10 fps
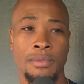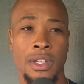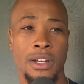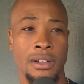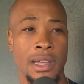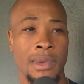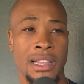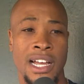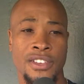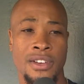you know, hit my
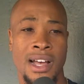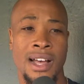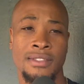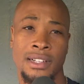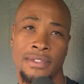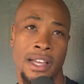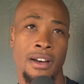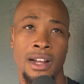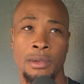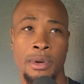line drives. And if they go
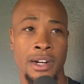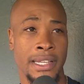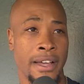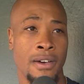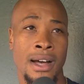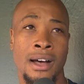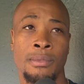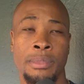out of the park, they go out.